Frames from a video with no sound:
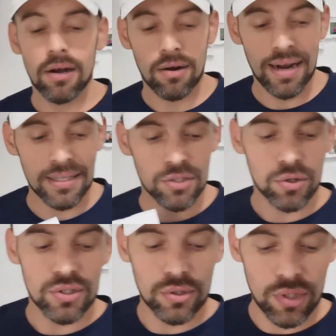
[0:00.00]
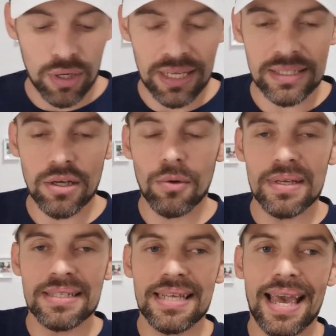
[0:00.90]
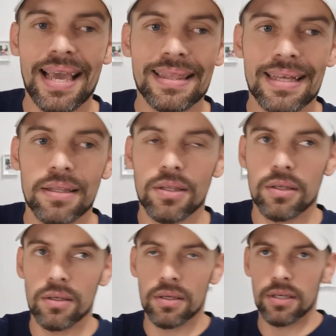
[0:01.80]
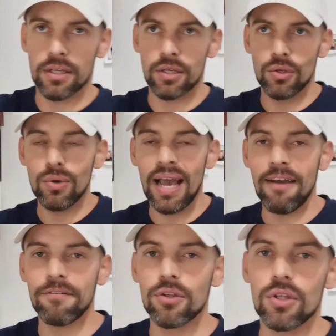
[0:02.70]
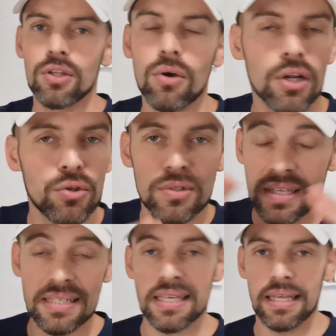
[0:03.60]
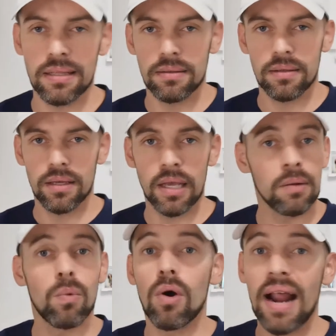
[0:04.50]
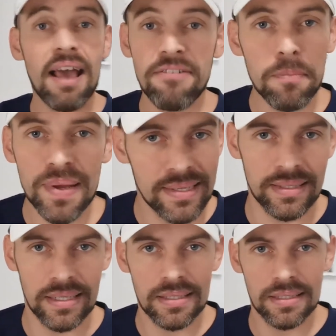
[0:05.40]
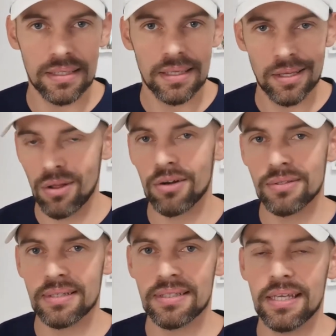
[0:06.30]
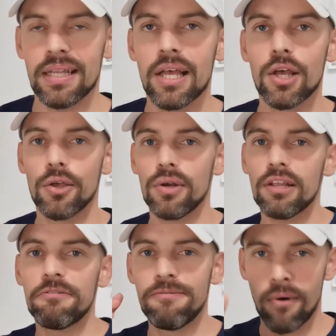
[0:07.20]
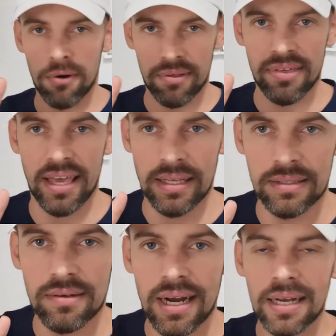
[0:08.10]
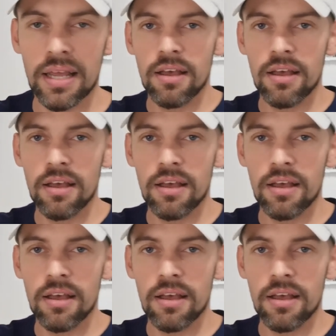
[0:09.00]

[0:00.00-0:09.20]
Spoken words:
All right. So Tony is always saying that you have to, in order to succeed in whatever business, in order to succeed, you need four things, right?